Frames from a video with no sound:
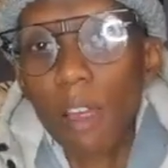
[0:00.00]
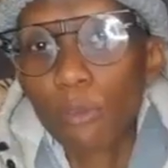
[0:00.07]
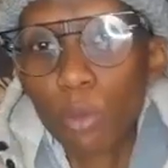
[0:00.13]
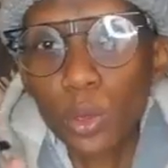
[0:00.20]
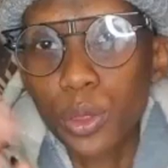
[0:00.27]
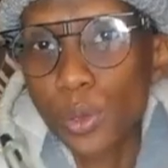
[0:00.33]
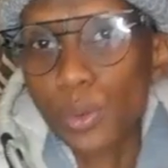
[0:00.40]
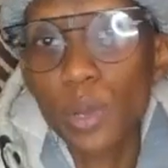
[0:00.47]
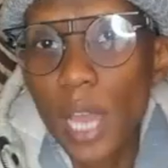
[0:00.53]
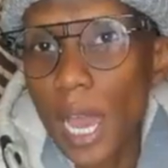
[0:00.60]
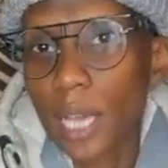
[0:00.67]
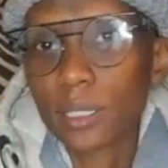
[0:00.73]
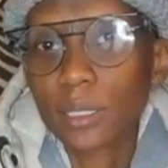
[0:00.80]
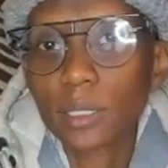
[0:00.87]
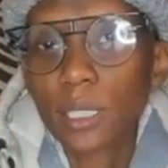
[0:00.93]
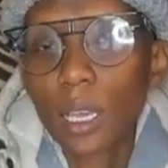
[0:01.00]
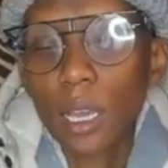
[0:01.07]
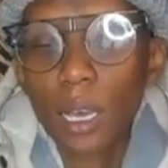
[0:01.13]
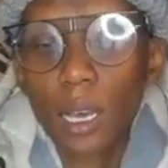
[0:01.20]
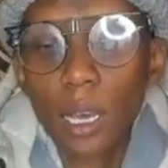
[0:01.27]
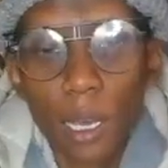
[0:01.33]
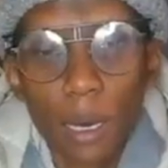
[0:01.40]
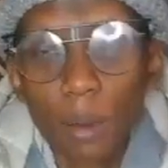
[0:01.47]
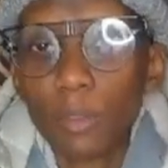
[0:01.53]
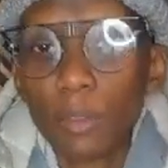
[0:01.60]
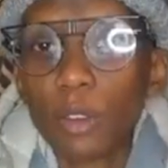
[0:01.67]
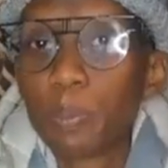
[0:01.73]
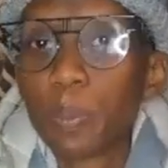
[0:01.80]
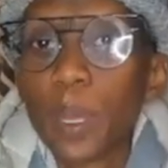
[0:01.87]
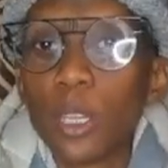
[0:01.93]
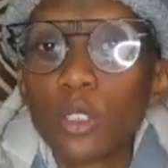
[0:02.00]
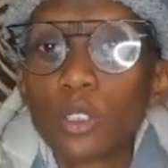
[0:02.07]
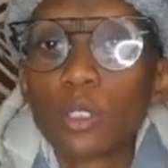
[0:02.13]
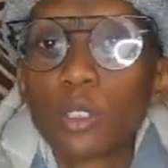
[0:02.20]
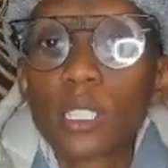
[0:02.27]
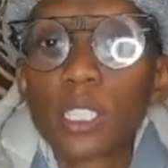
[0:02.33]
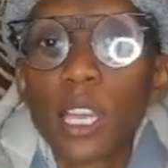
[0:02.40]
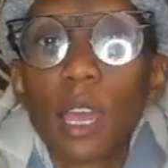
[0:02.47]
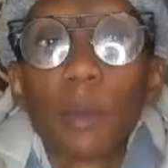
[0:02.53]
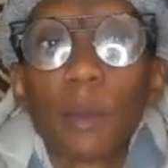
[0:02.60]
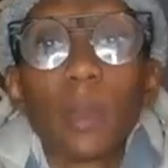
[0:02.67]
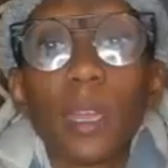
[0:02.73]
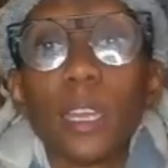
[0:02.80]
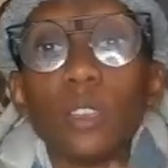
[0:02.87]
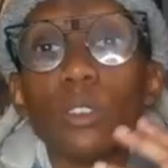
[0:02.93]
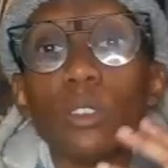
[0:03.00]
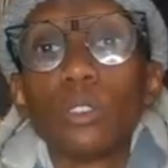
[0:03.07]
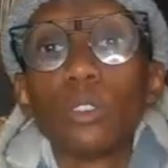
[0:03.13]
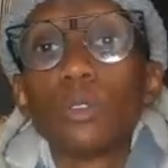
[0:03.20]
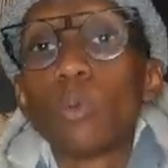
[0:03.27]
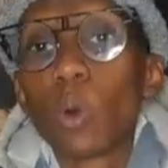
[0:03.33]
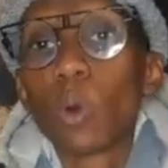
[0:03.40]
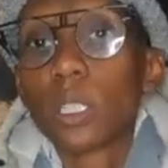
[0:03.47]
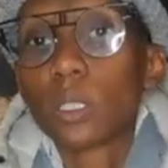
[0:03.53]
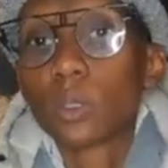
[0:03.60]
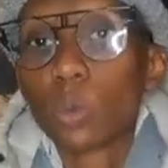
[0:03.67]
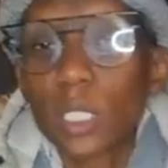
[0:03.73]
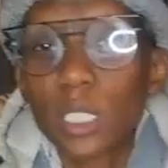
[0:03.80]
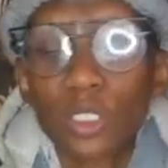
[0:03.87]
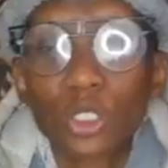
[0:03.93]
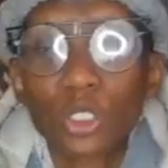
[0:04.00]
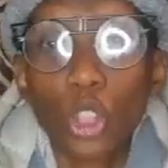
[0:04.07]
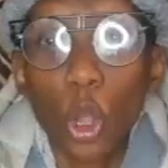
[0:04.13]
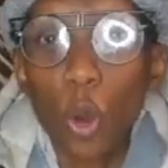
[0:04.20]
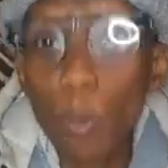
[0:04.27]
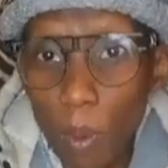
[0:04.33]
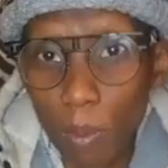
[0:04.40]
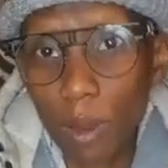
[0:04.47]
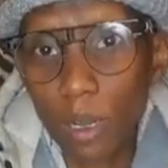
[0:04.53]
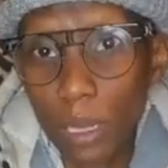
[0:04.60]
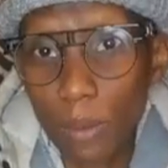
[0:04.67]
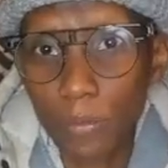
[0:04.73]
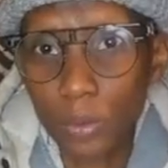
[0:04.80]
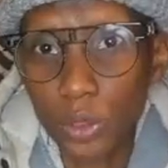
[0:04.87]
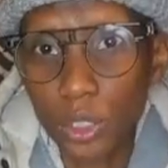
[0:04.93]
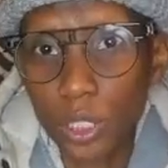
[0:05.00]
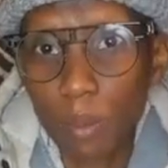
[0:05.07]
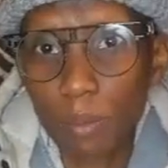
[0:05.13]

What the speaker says: ducked and dived with you guys. They've paid you on time, and what is dope